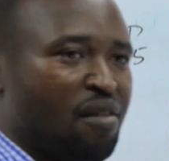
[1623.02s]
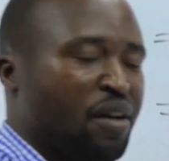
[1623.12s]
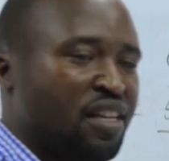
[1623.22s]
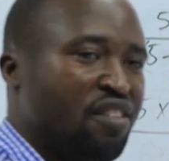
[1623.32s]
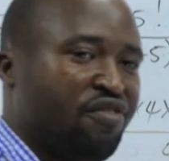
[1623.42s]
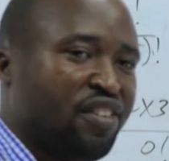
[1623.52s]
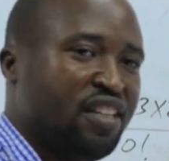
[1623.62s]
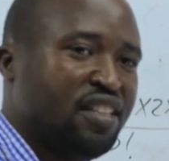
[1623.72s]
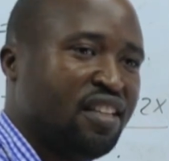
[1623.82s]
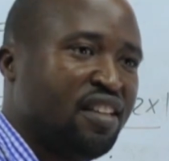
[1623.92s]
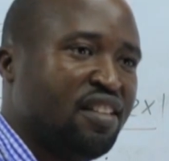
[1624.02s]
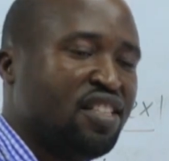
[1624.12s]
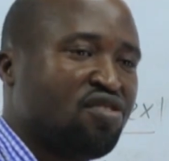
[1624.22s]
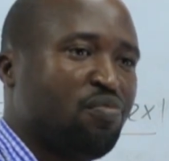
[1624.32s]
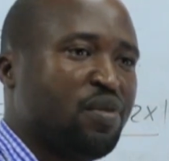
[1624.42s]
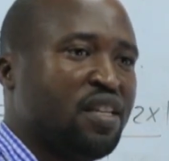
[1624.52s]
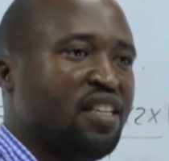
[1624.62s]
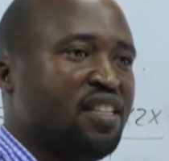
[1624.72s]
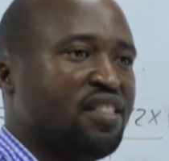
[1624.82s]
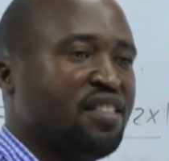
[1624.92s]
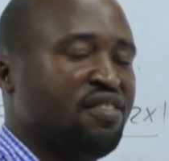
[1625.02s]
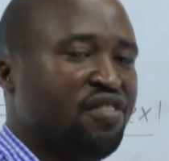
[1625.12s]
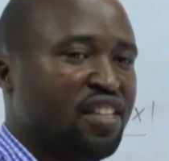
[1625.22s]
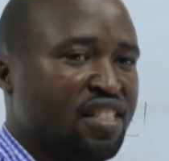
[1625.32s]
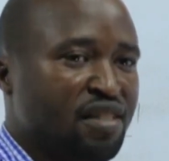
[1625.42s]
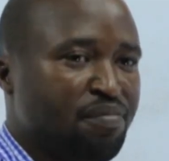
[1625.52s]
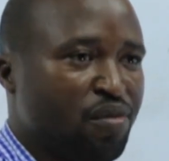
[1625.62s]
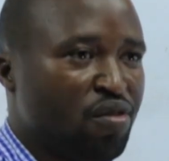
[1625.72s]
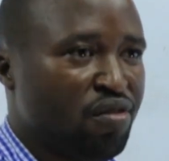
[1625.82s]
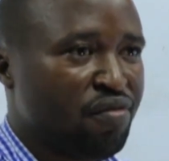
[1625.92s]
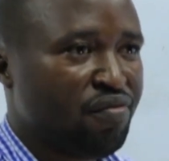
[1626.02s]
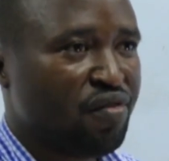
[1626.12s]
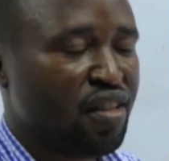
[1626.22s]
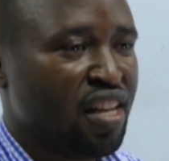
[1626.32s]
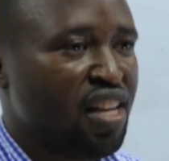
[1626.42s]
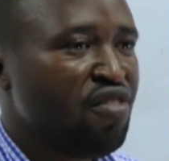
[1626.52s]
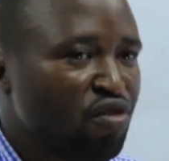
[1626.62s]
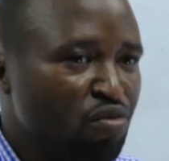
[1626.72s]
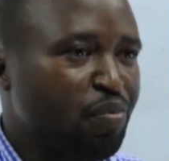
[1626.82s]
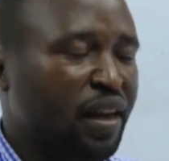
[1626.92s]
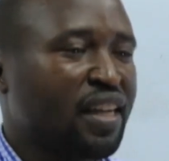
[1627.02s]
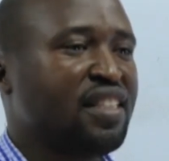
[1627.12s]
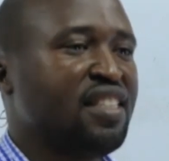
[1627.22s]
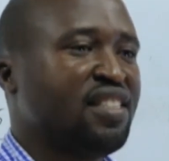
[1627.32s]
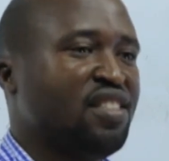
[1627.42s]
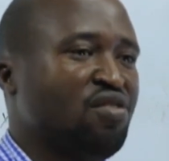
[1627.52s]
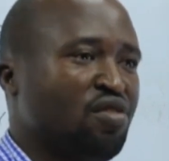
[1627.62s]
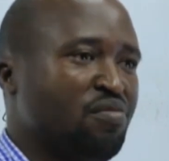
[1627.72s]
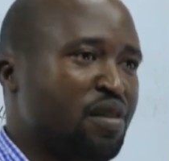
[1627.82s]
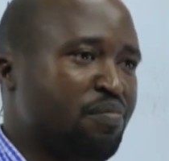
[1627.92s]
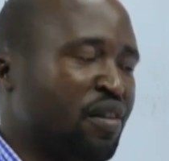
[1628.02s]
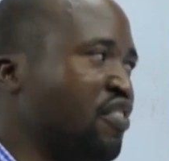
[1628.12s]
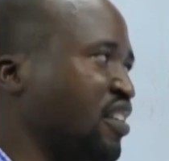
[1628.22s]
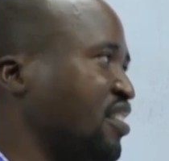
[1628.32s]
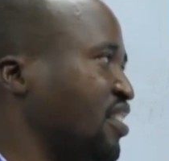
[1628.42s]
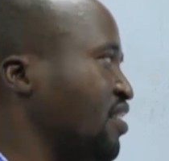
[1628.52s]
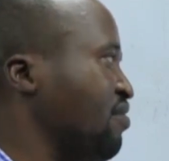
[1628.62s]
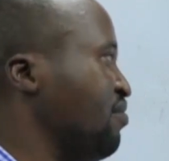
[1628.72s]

My dear friend, this topic is very simple. If you practice, you will be perfect.